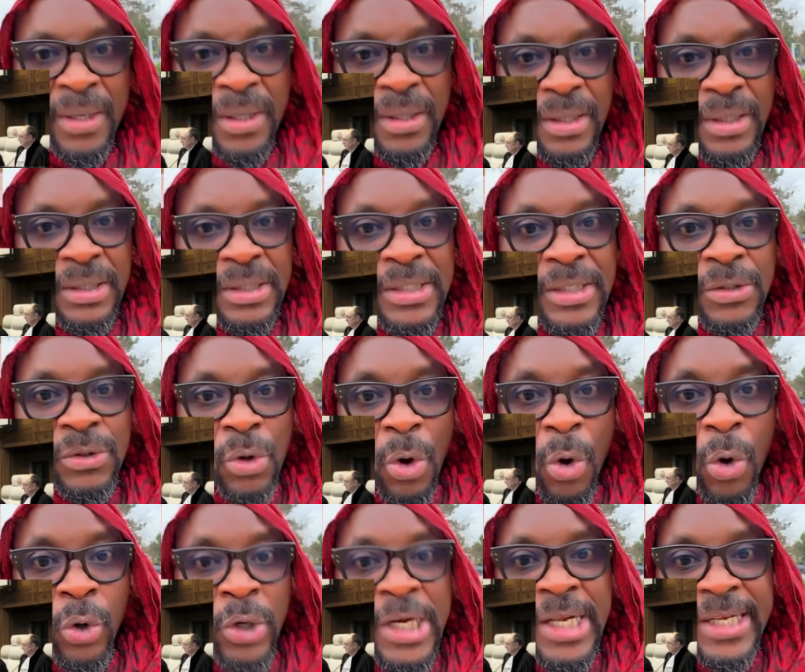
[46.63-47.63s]
It is
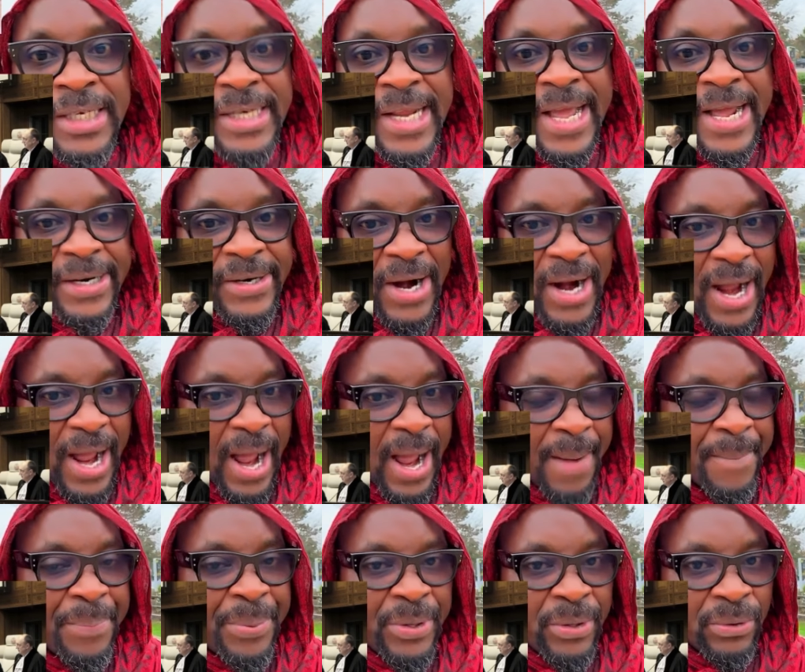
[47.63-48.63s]
only naira
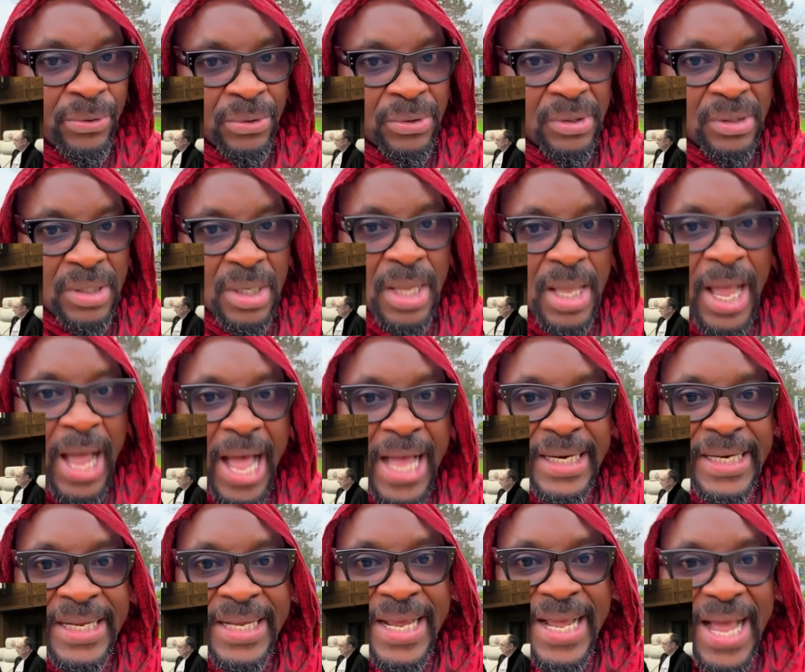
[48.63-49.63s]
abuse.
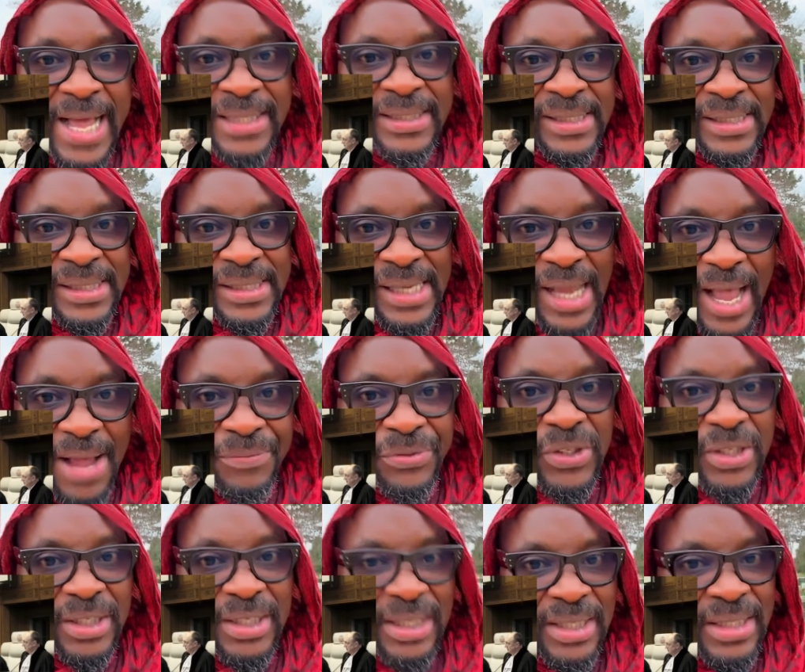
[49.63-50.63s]
And he has
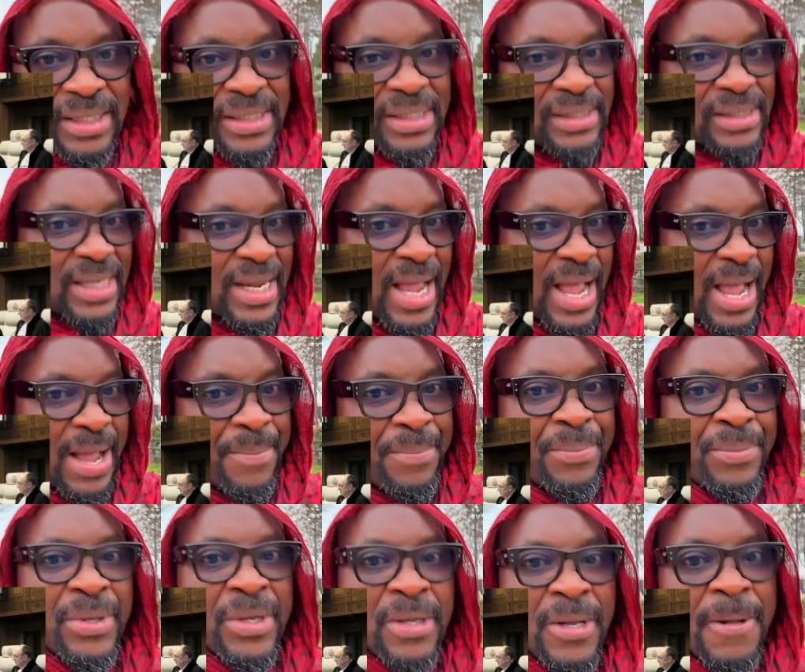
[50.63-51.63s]
served his term.
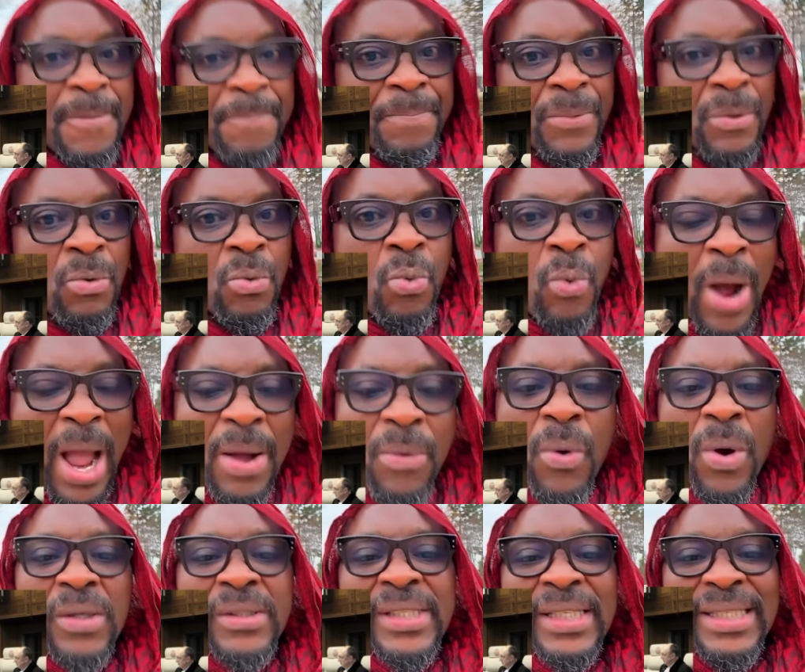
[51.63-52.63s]
Why
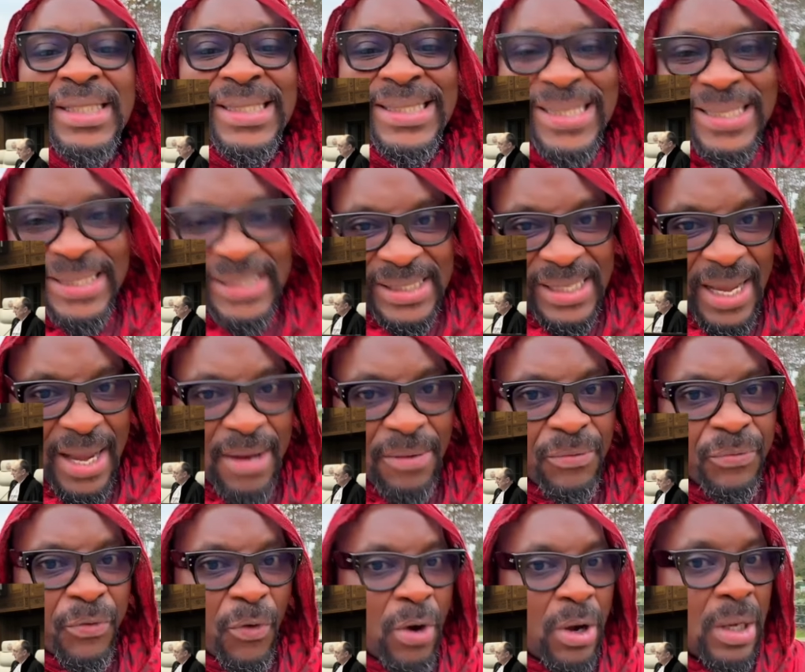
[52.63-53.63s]
was he detained
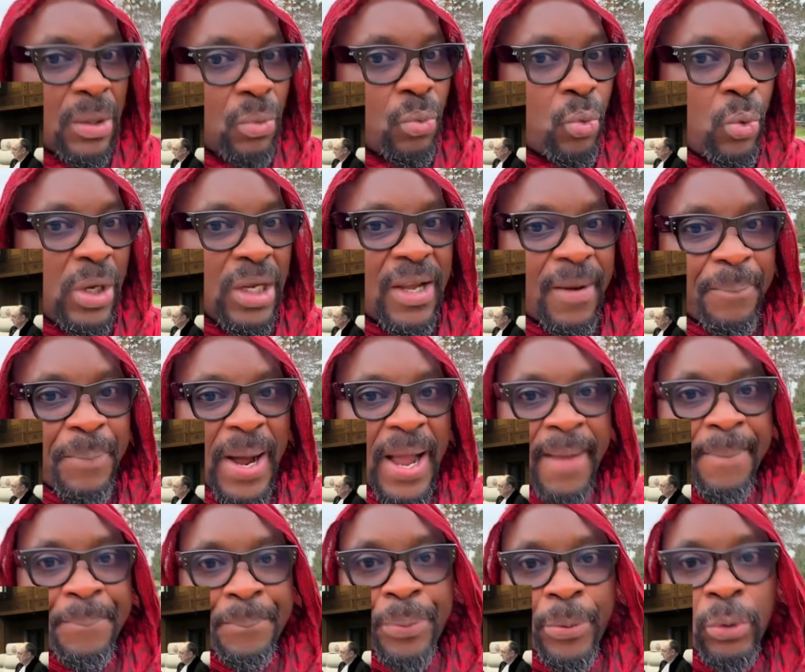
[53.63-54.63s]
for a week by
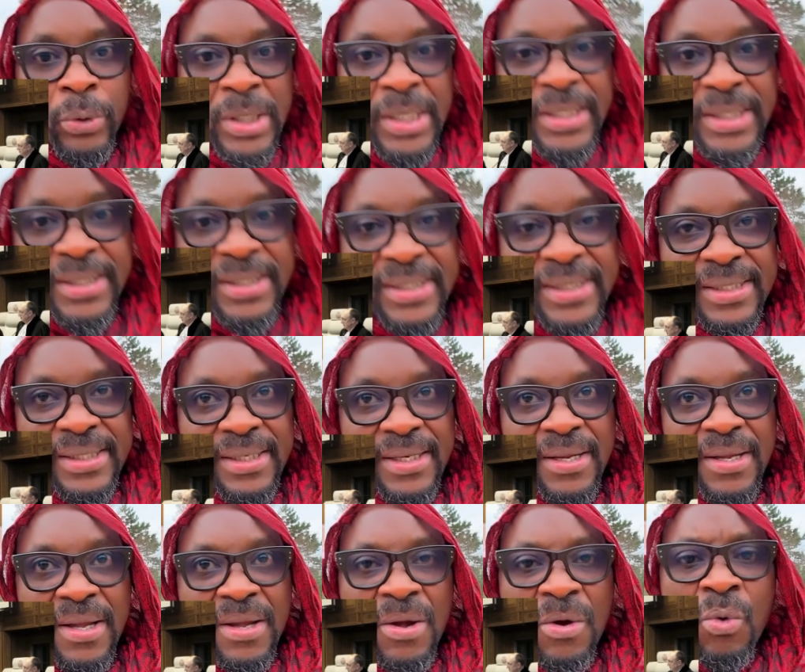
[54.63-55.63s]
police?
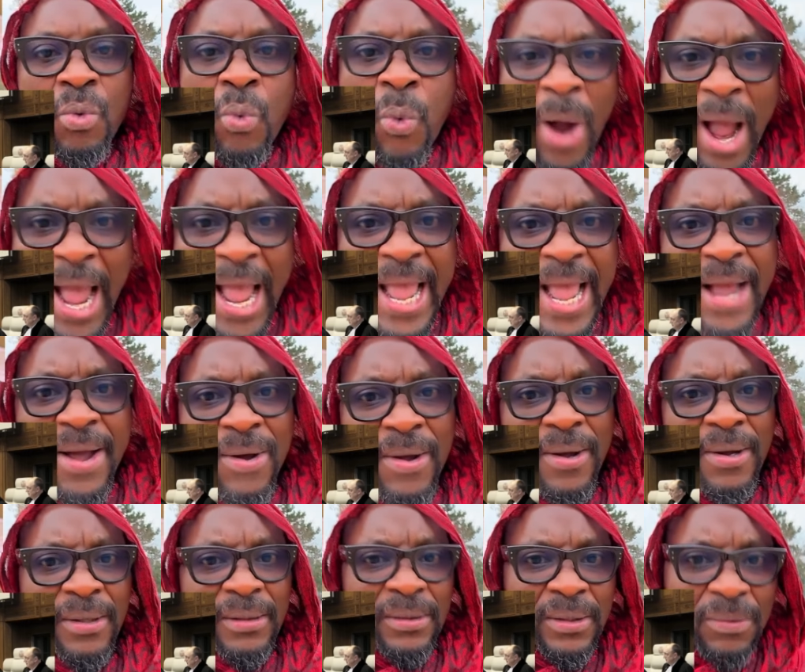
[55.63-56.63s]
Why
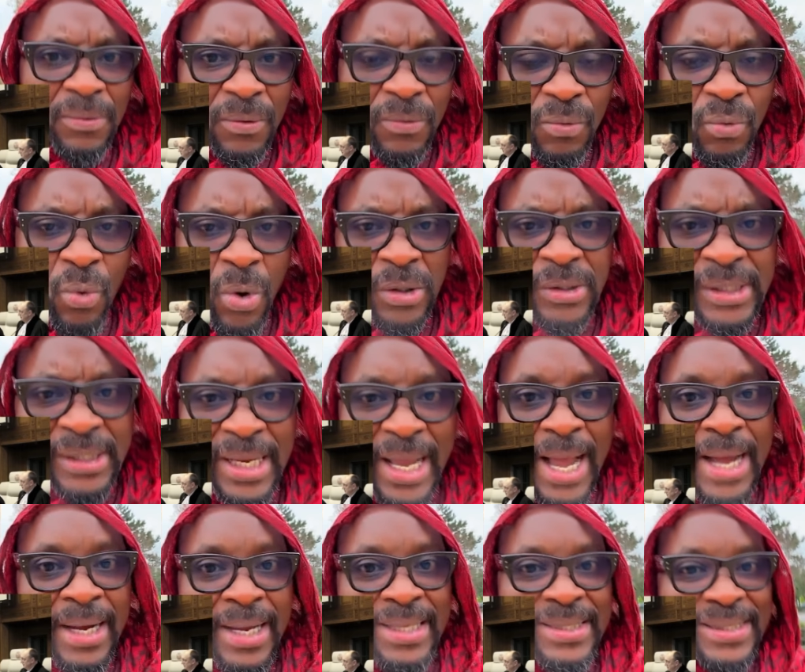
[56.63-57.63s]
was he
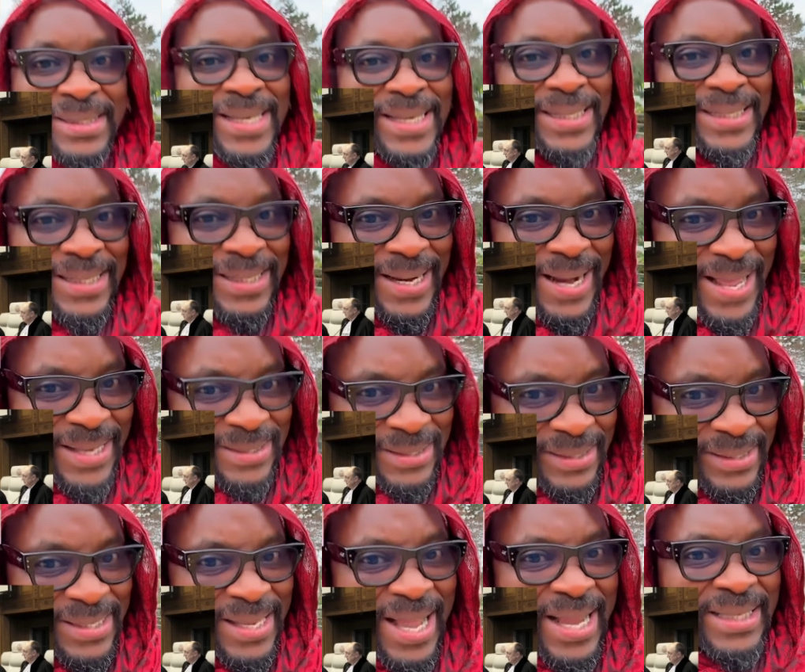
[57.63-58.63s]
arrested
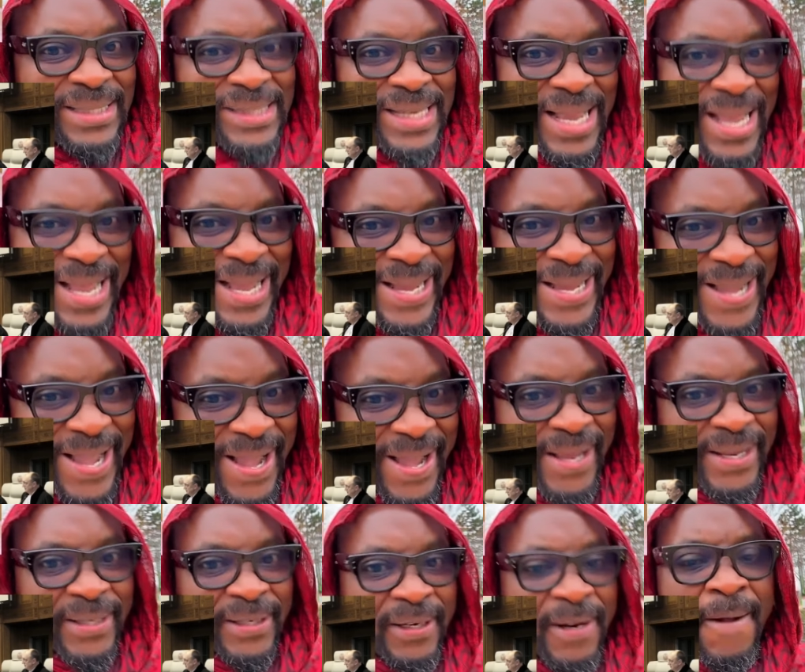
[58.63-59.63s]
last night
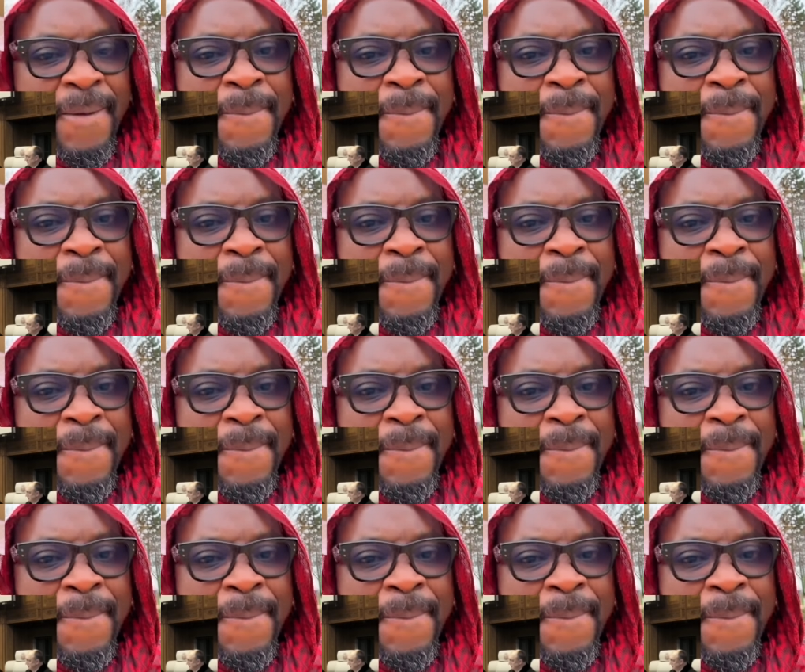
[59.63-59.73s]
again?